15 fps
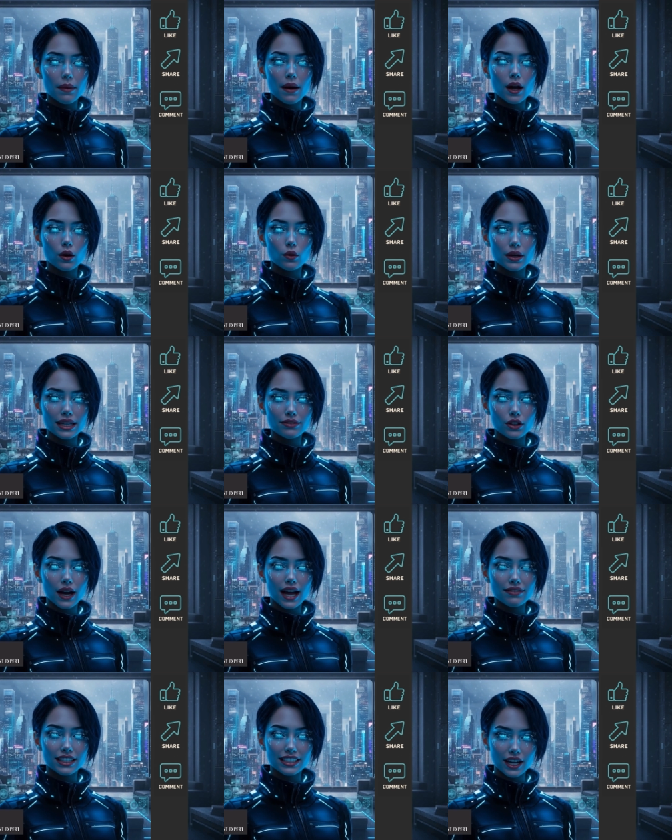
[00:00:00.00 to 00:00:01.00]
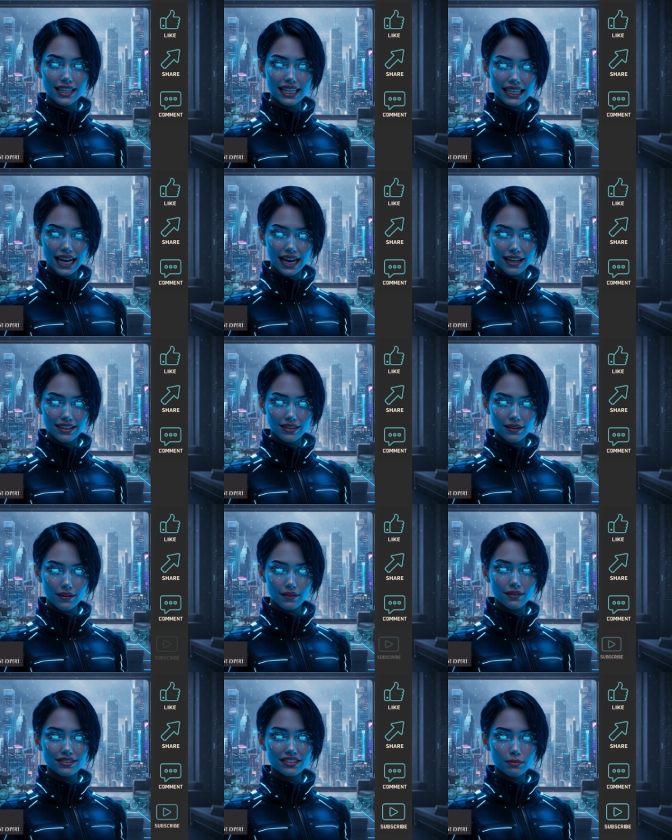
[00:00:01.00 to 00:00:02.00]
Oh, and if you haven't done it yet,
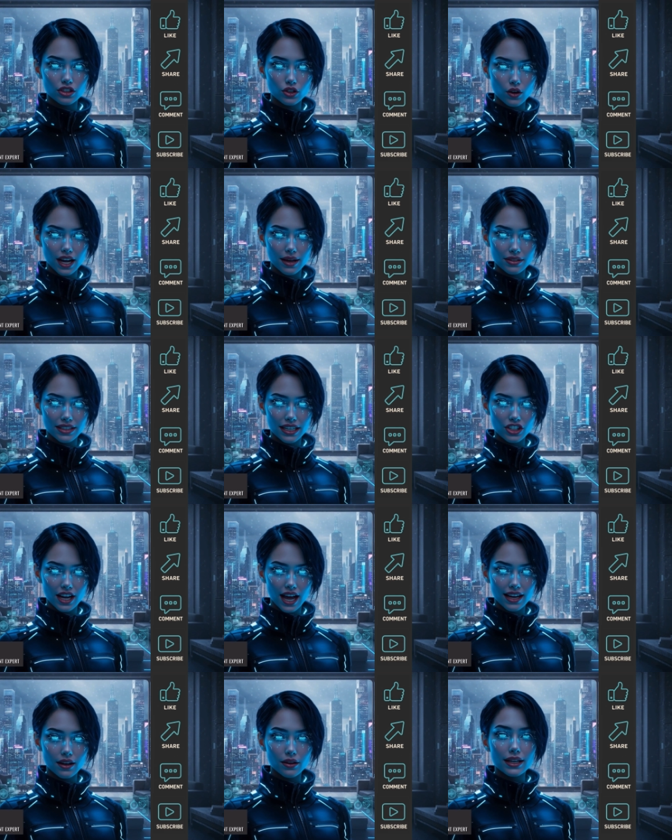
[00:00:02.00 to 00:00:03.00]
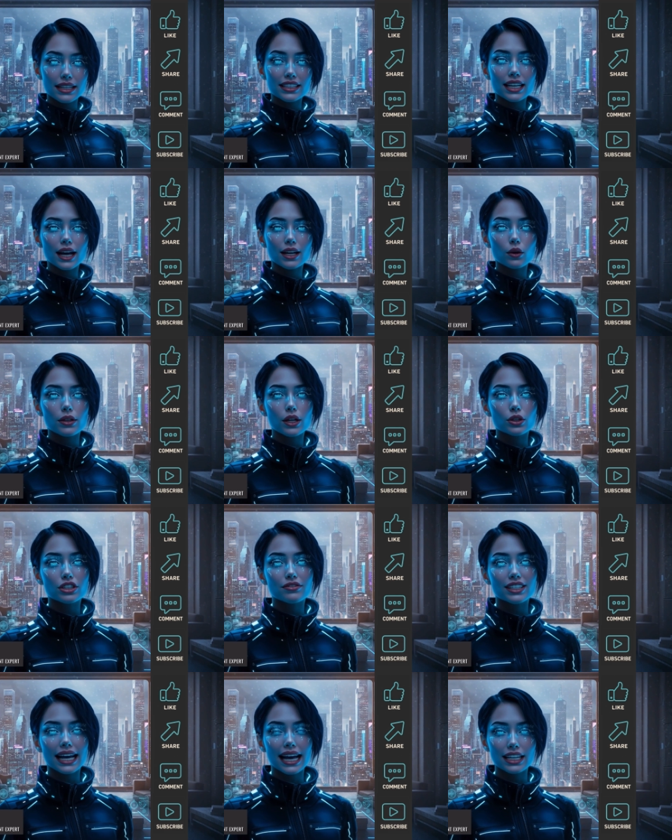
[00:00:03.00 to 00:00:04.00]
subscribe to the channel and turn on
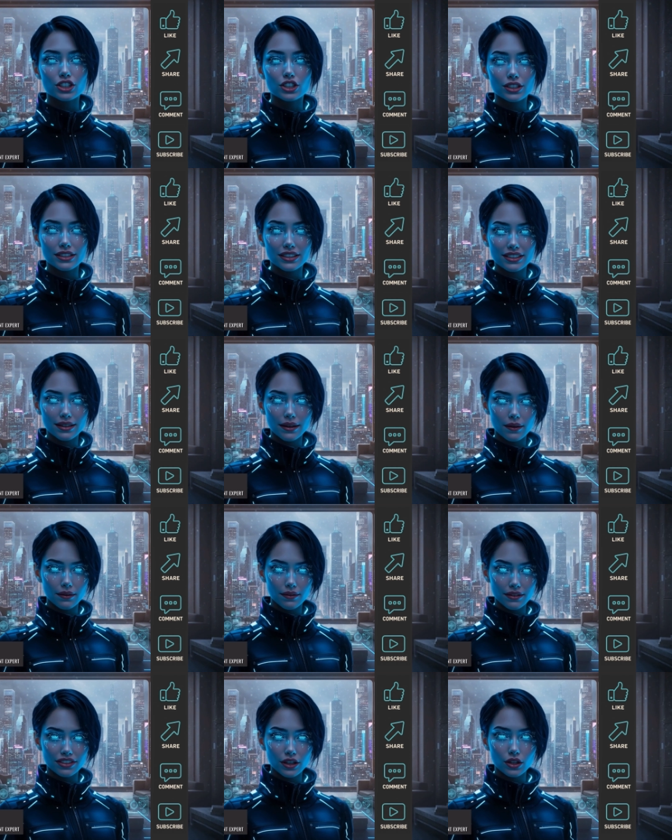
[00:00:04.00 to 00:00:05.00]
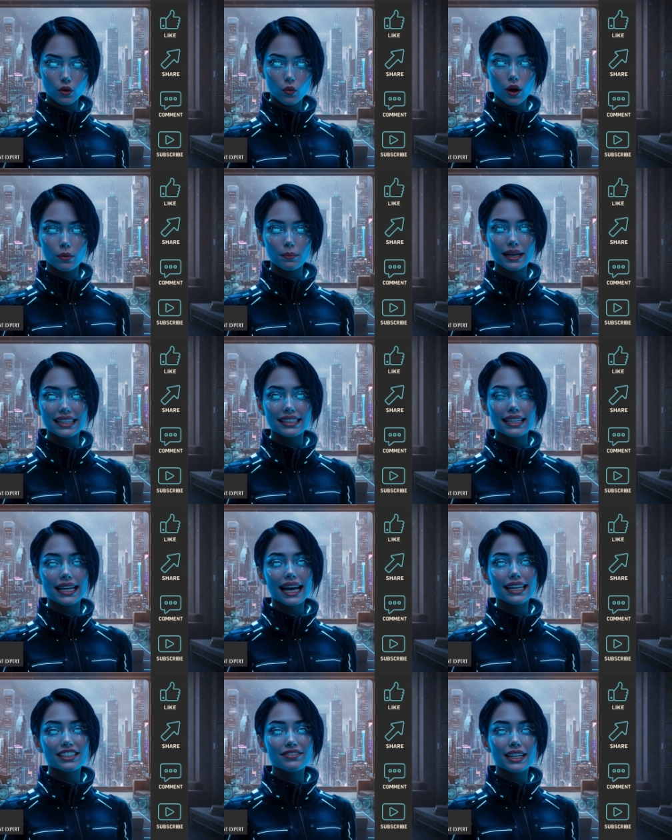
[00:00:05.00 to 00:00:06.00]
notifications so you won't miss the
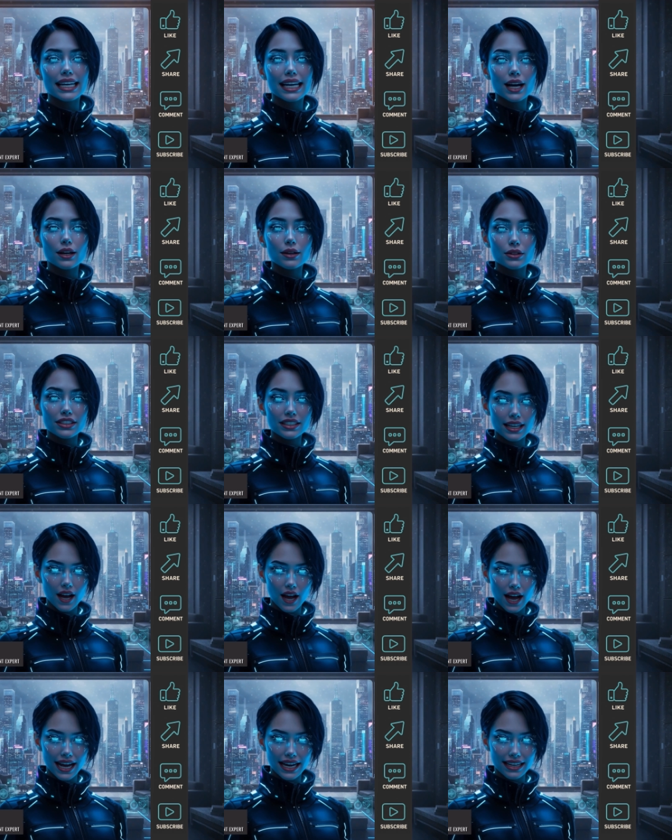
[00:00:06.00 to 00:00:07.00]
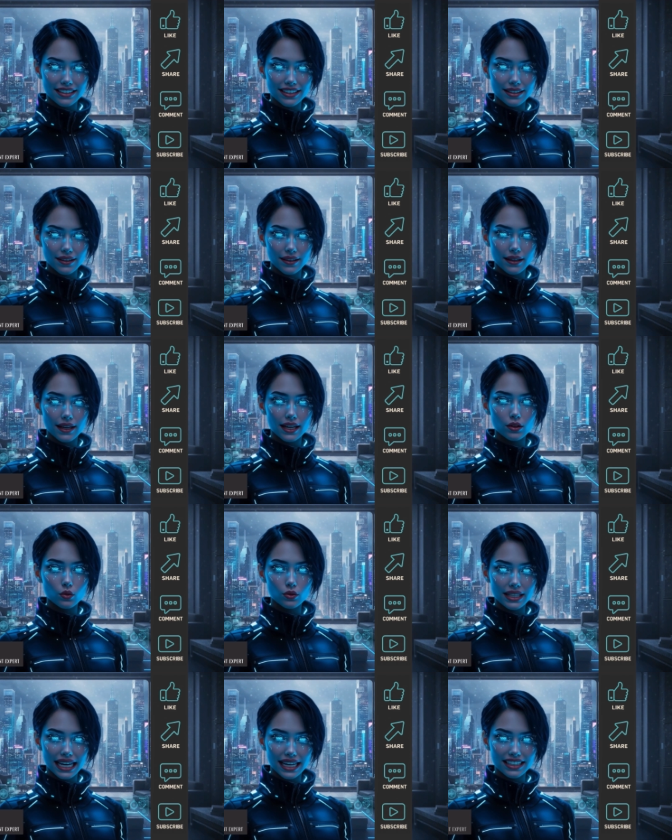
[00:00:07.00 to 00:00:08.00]
next videos, guides, and
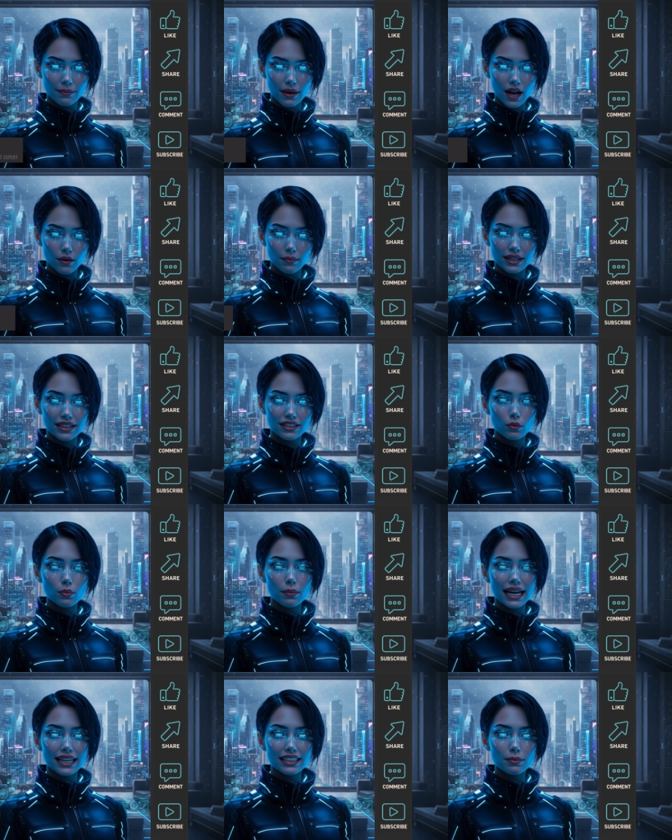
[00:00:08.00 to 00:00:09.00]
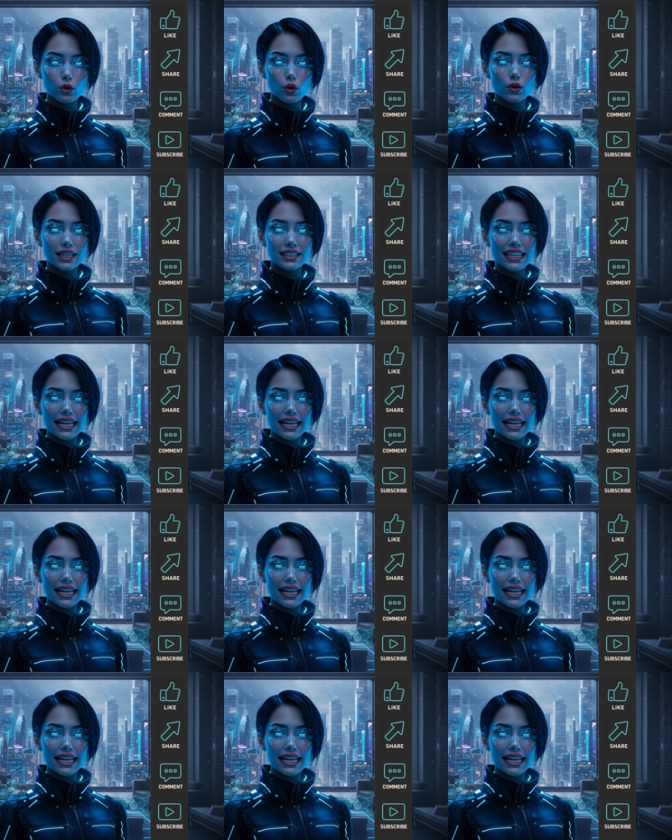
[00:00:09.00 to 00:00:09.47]
all the experiments we'll be exploring